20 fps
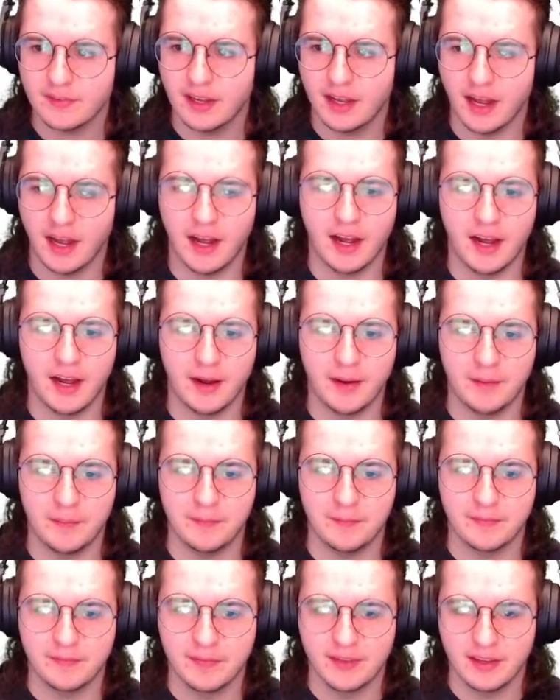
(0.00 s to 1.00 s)

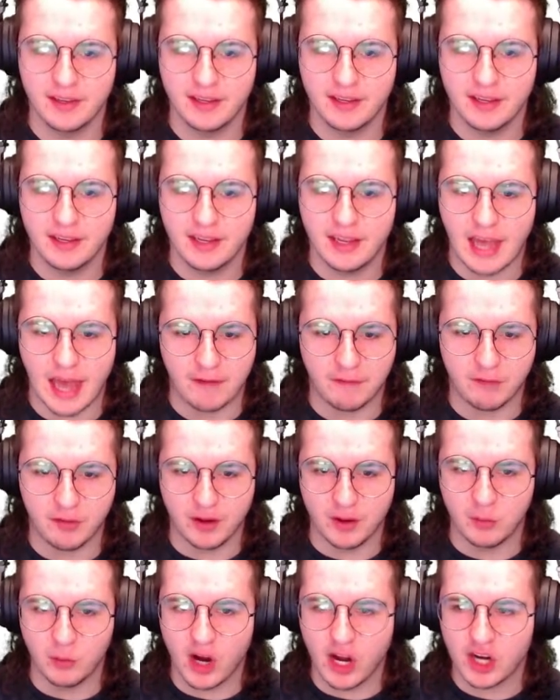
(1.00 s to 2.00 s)
Have
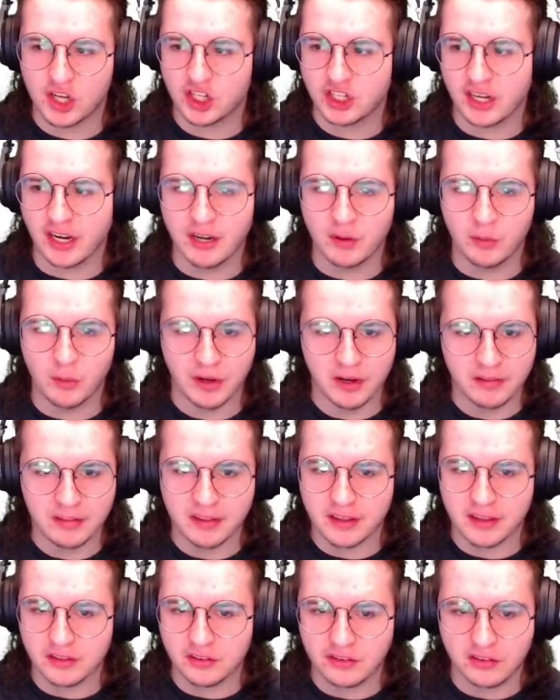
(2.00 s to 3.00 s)
we watched any one of
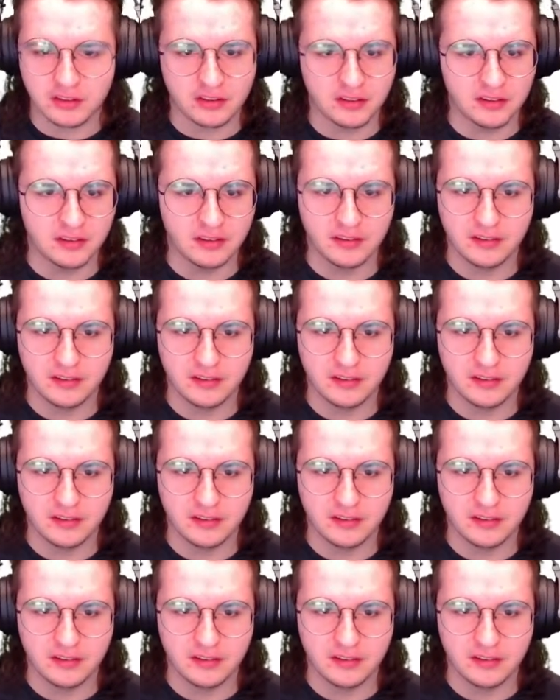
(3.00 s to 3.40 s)
these?